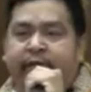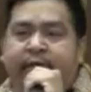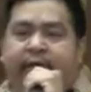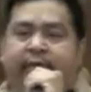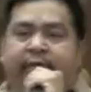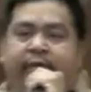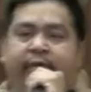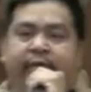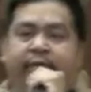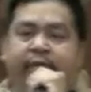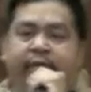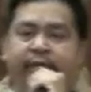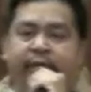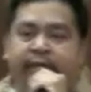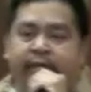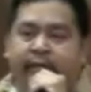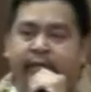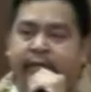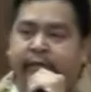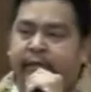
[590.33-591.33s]

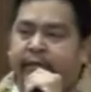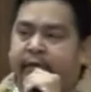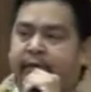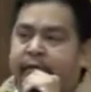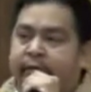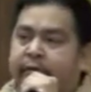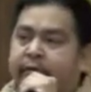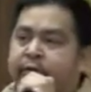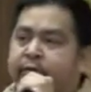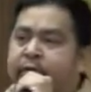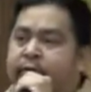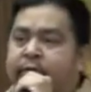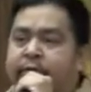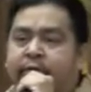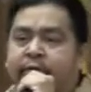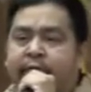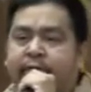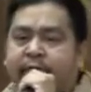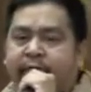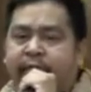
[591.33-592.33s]
everything you
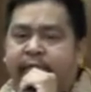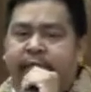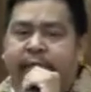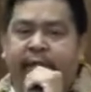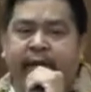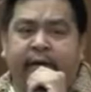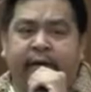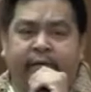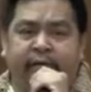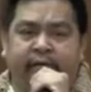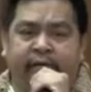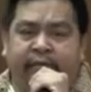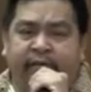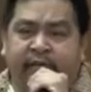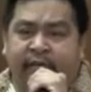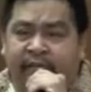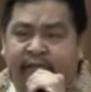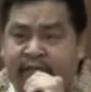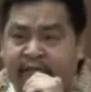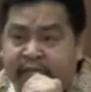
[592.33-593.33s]
do is a matter of
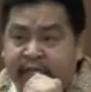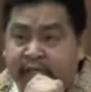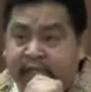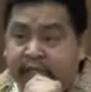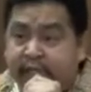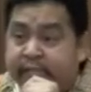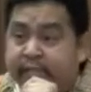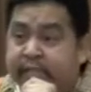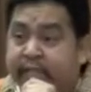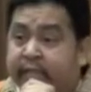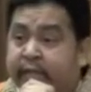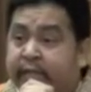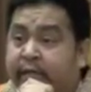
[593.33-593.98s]
convenience.